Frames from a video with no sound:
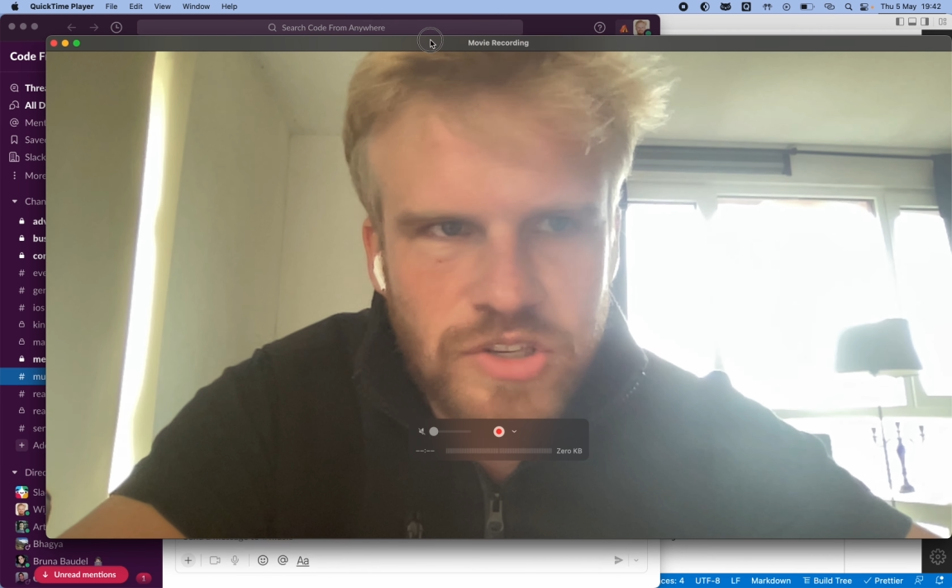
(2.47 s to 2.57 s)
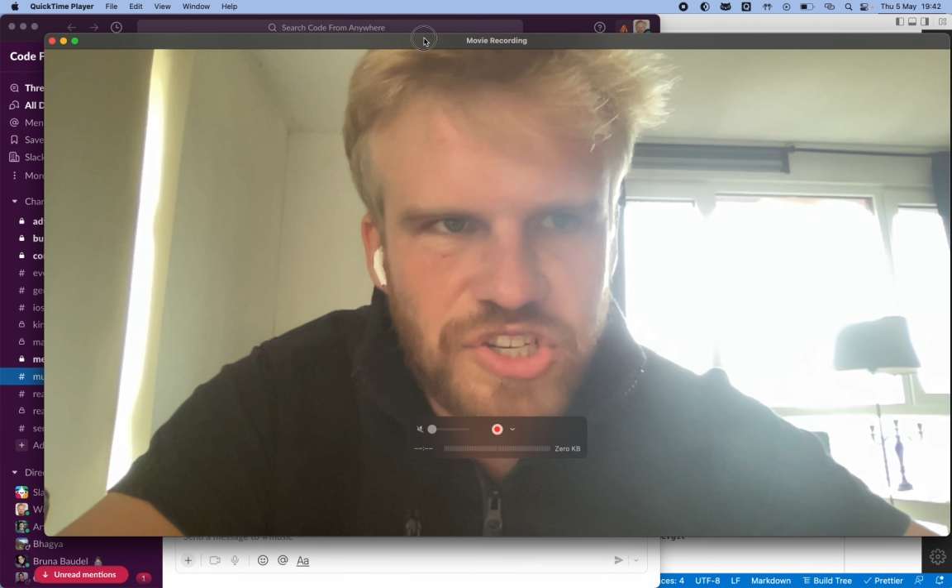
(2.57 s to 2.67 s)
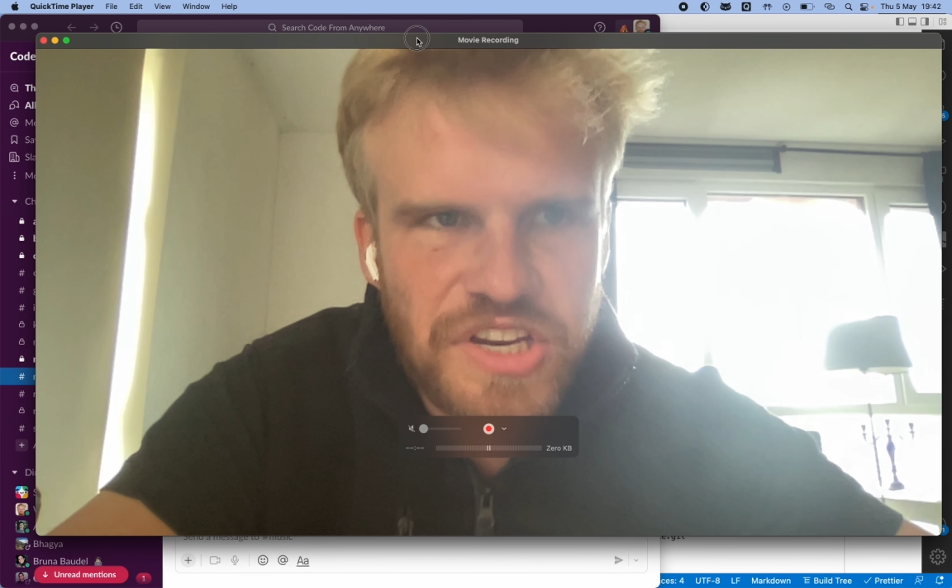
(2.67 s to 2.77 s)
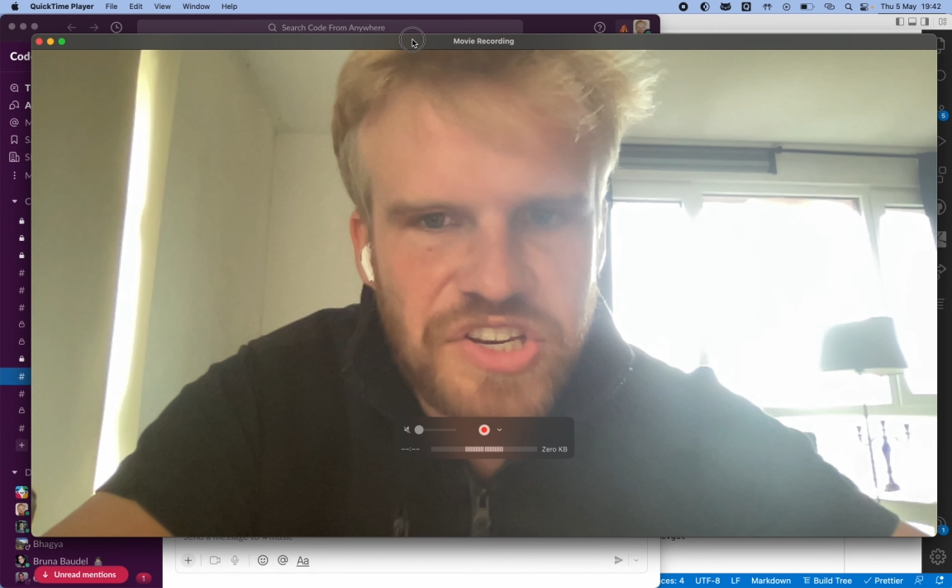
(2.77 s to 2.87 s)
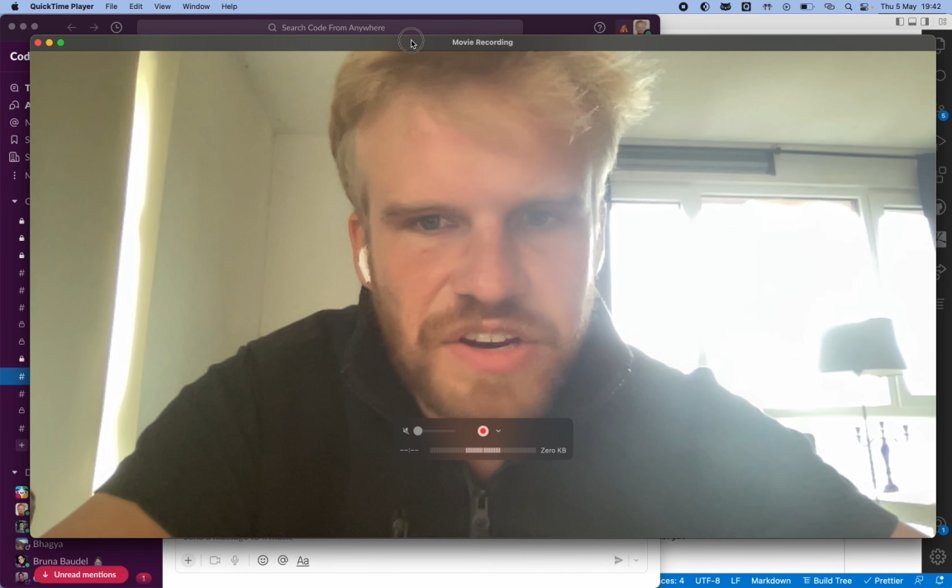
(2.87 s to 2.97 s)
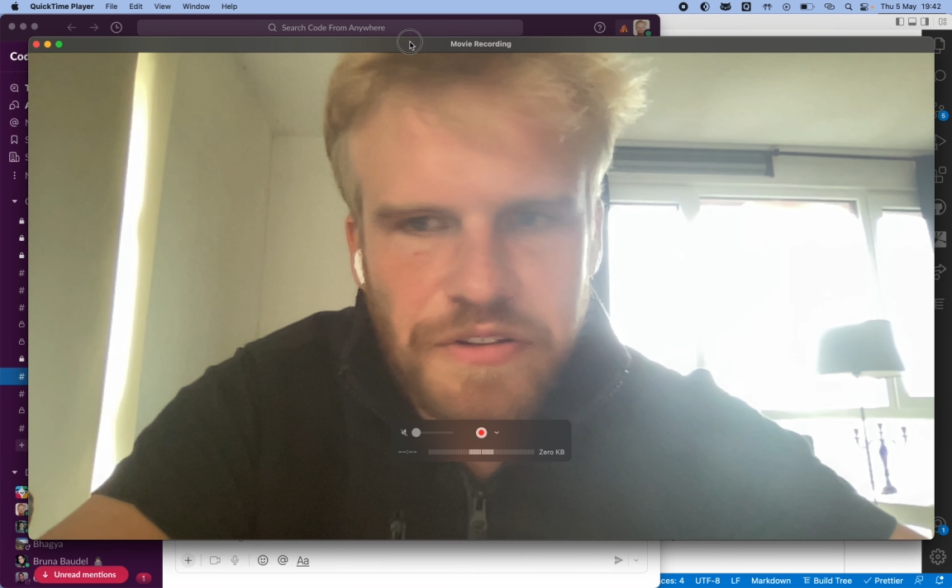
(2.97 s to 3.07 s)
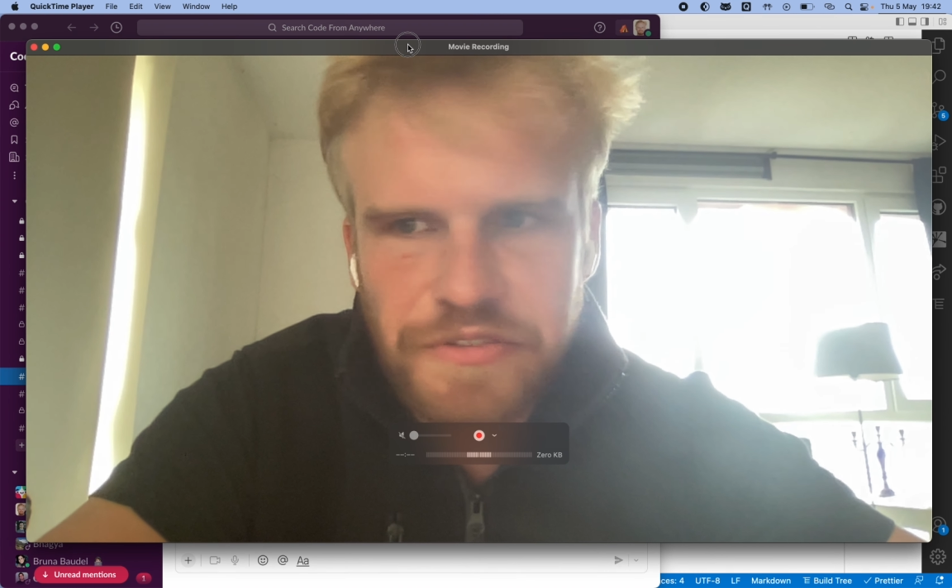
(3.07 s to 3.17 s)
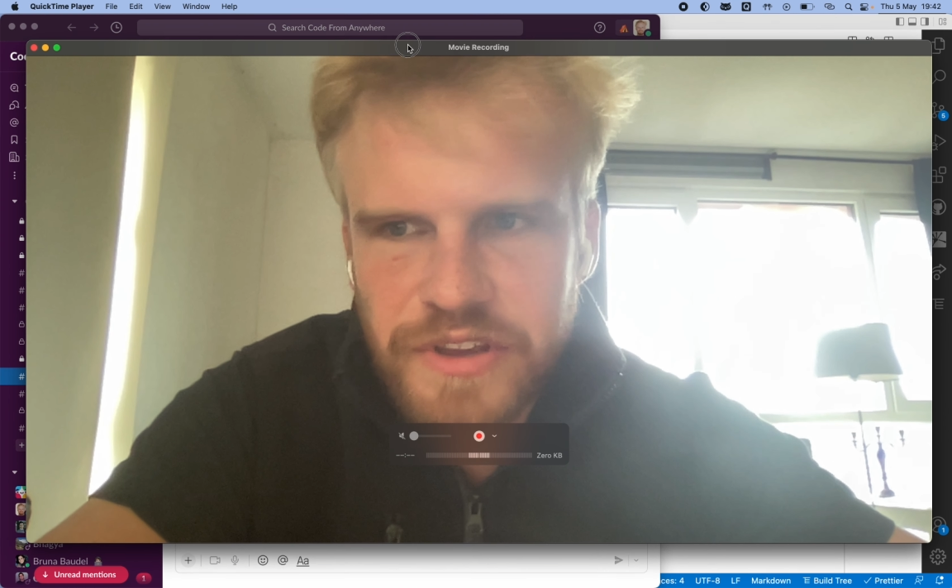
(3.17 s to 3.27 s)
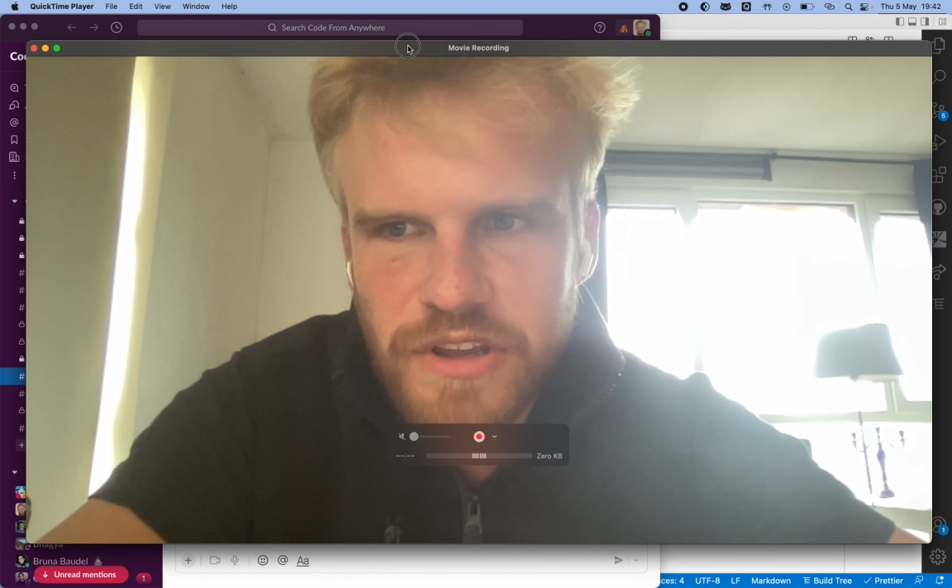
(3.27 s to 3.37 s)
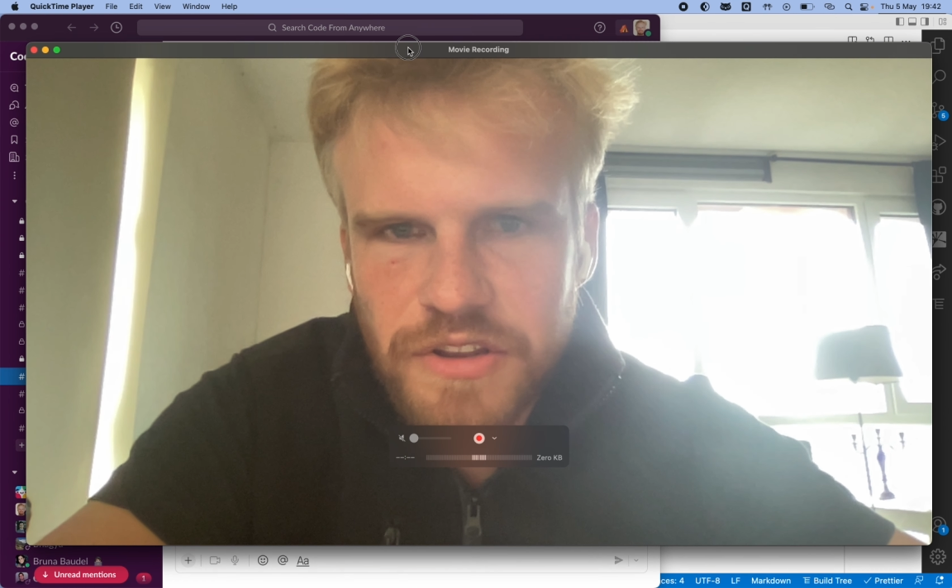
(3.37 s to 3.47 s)
change
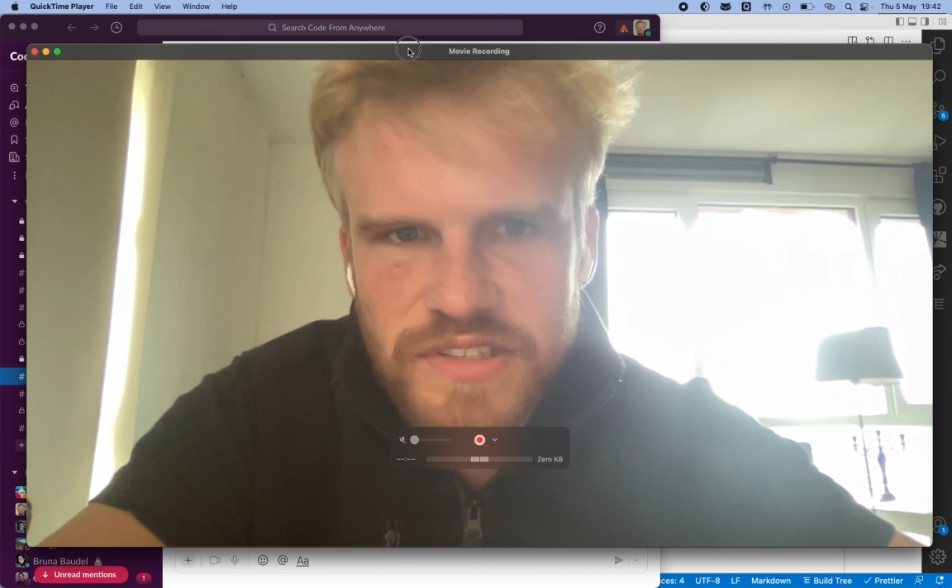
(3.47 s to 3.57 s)
everything all